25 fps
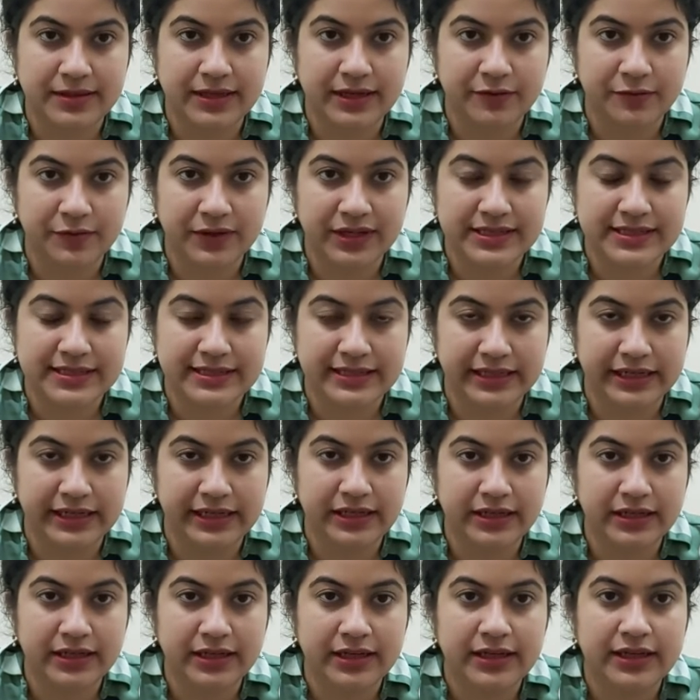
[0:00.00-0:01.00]
that we are
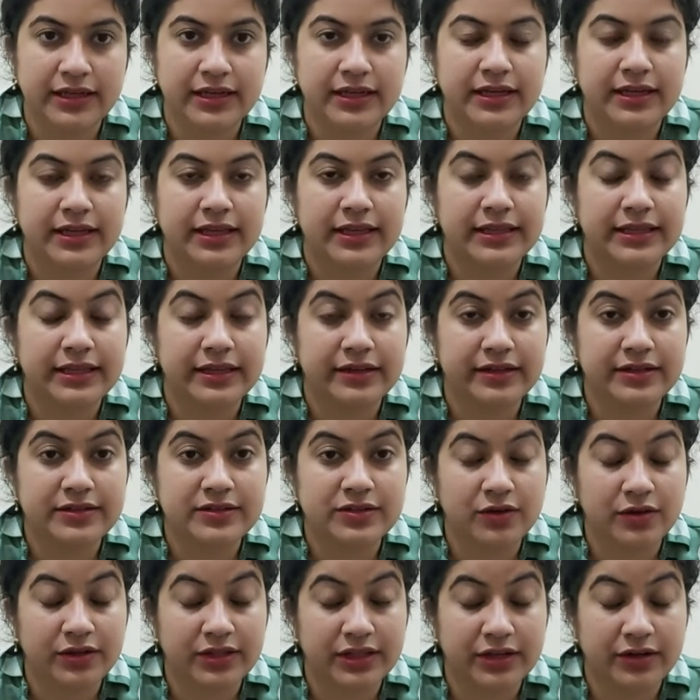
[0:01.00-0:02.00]
seeing,
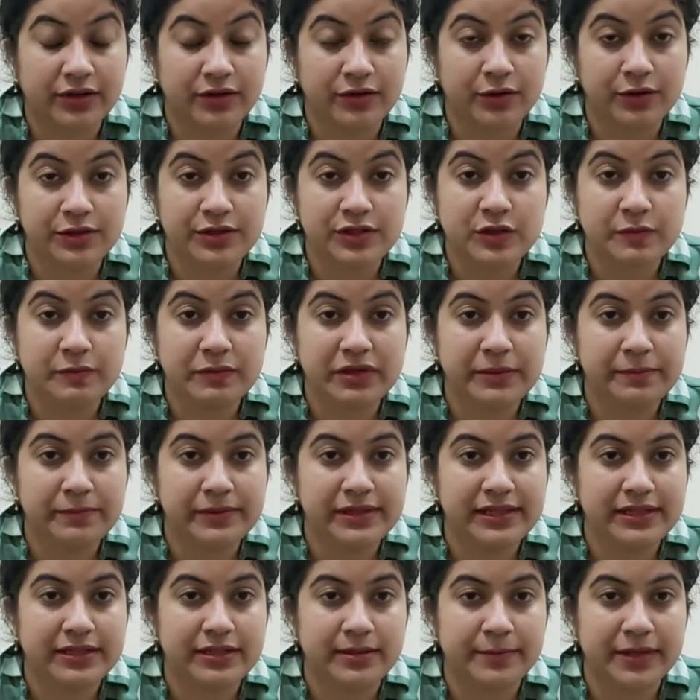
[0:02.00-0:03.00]
there are also
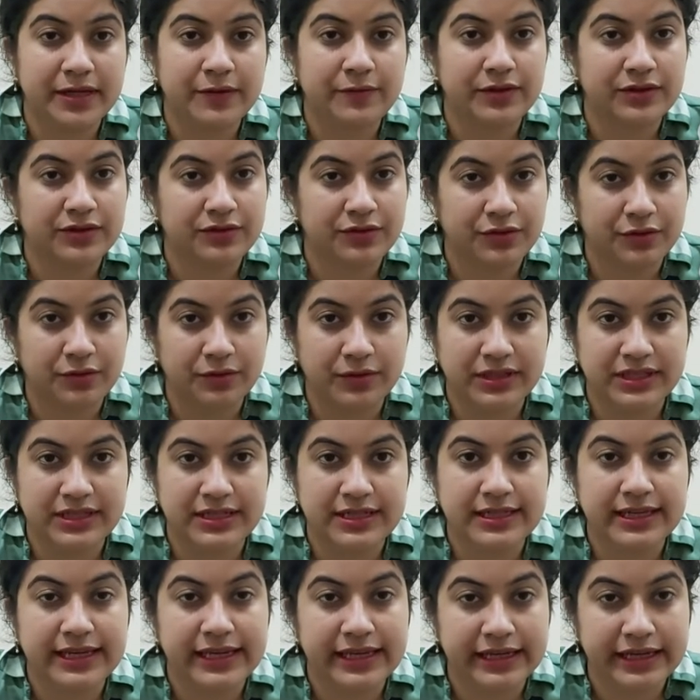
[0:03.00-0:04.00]
people coming with throat
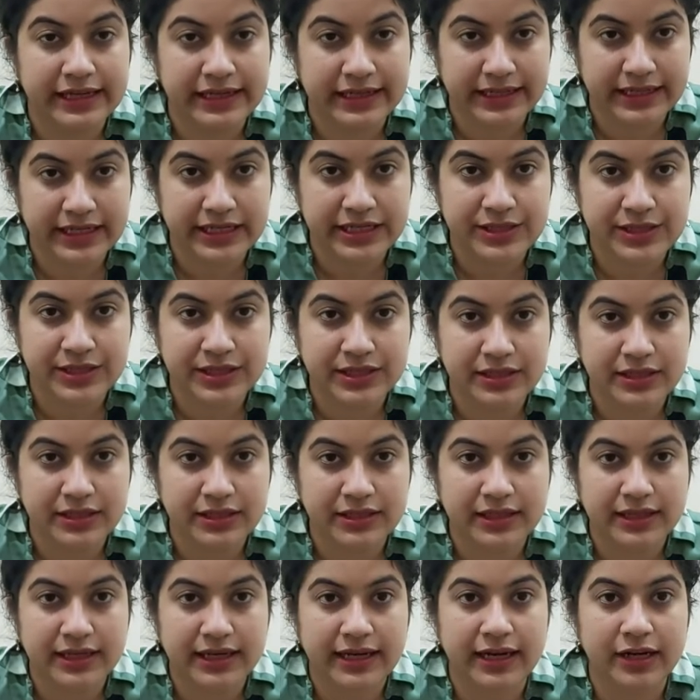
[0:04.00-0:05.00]
irritation
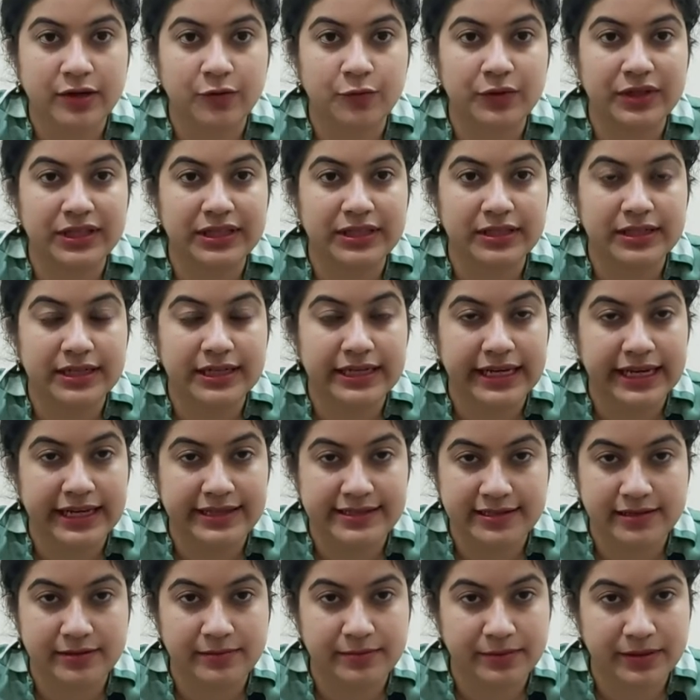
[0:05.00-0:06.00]
and with
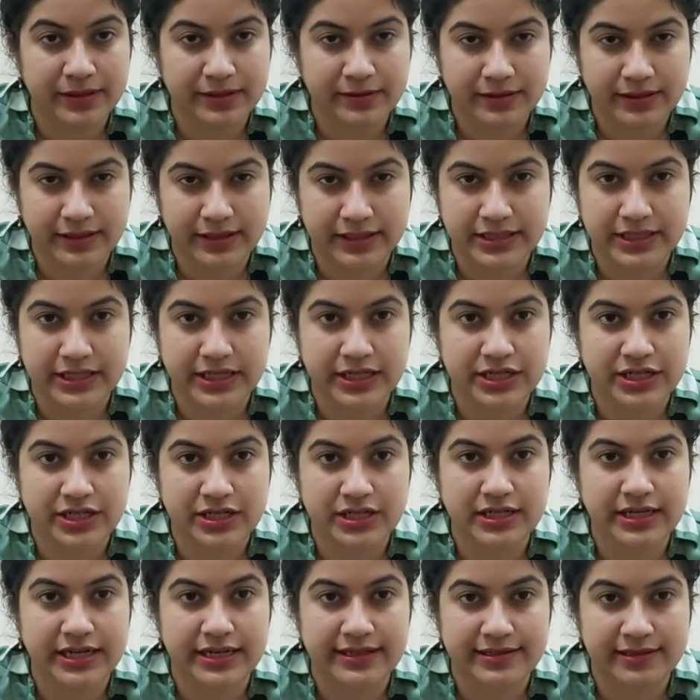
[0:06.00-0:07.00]
nasal
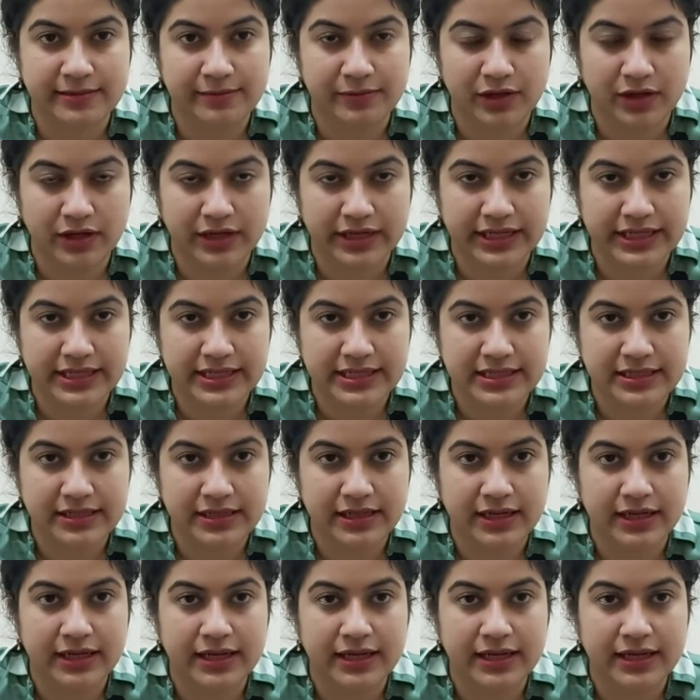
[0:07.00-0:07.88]
congestion, nasal blockage.